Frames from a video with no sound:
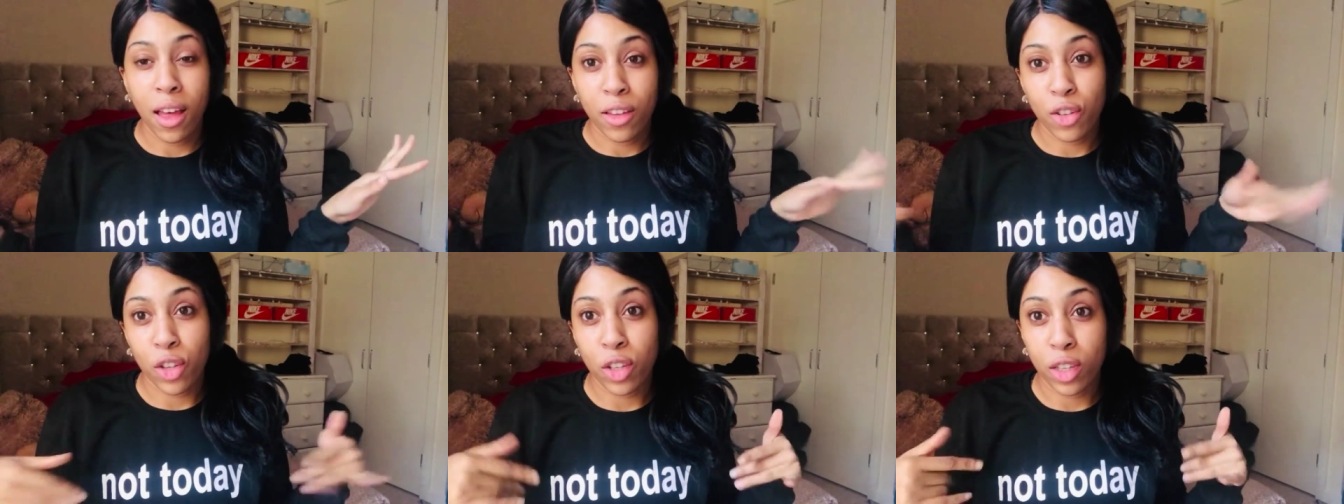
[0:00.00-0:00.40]

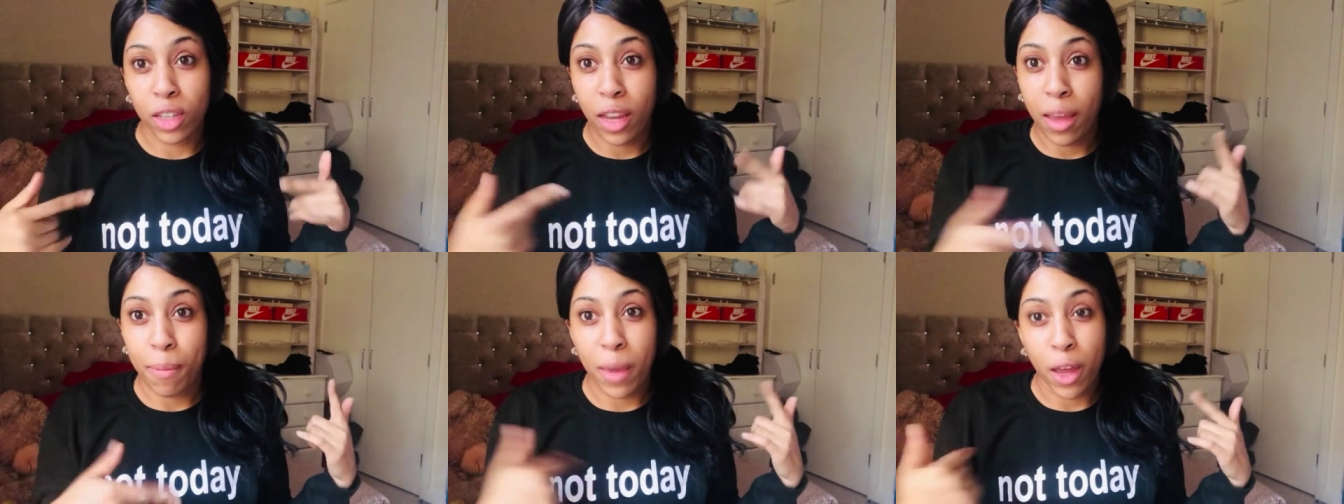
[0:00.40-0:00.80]
just
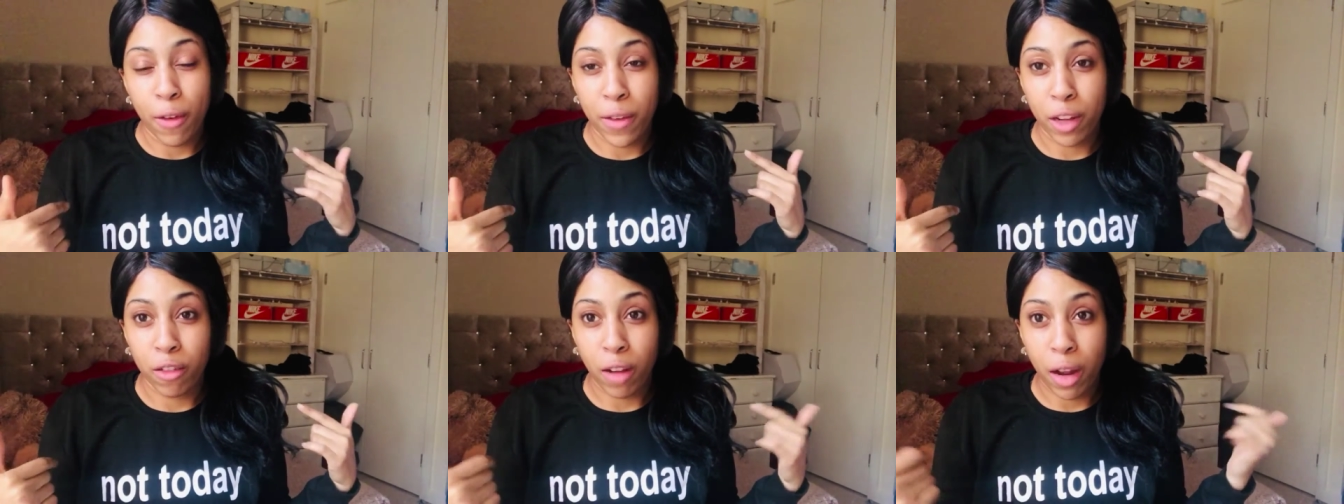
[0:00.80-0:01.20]
a bit of
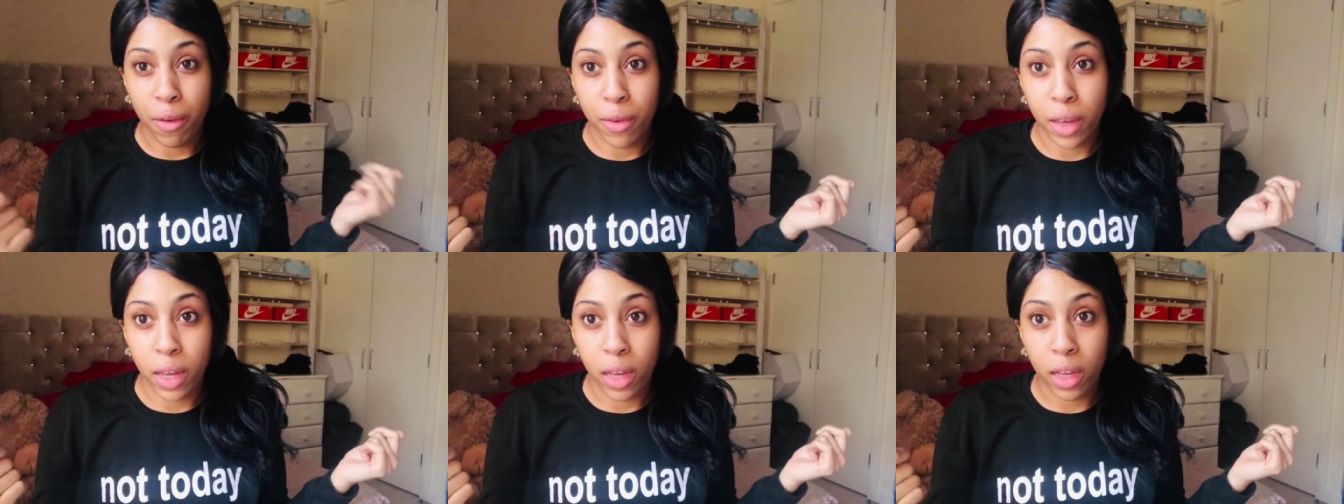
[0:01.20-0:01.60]
a
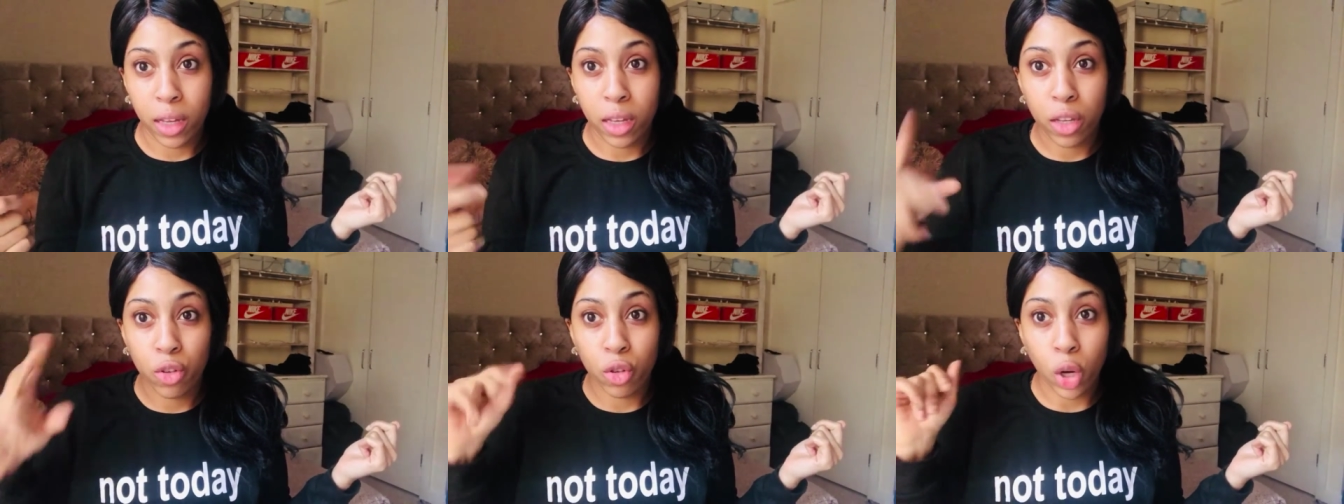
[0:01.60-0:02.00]
graphic
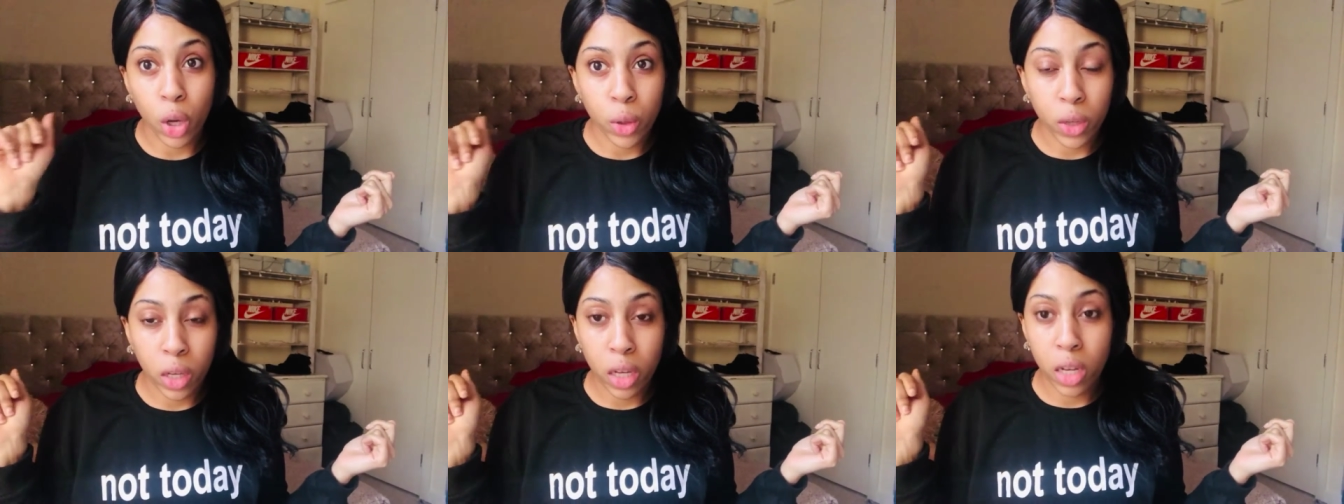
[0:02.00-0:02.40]

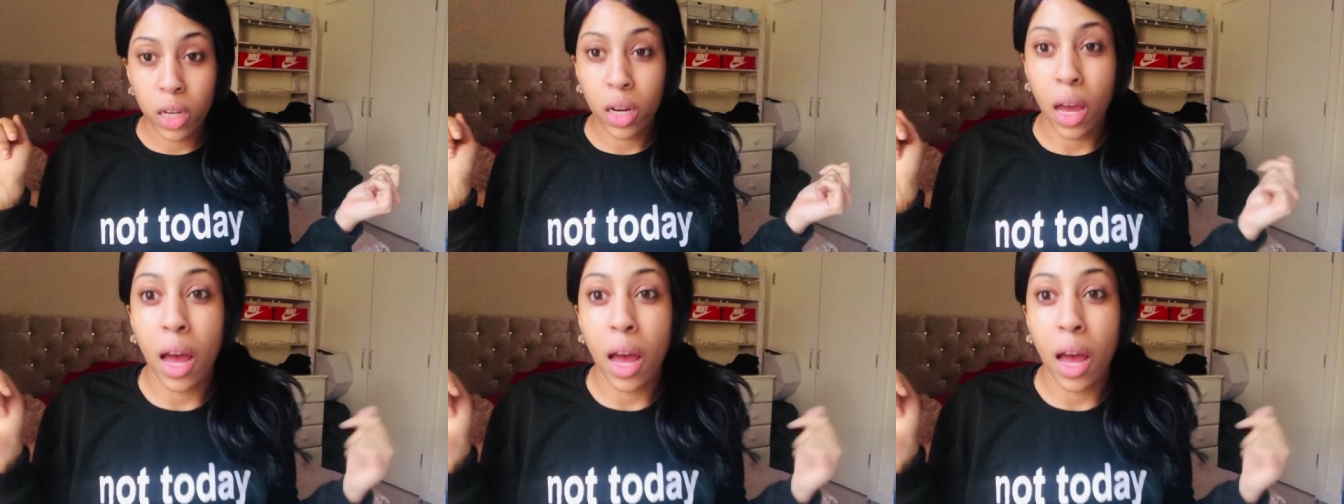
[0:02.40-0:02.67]
slogan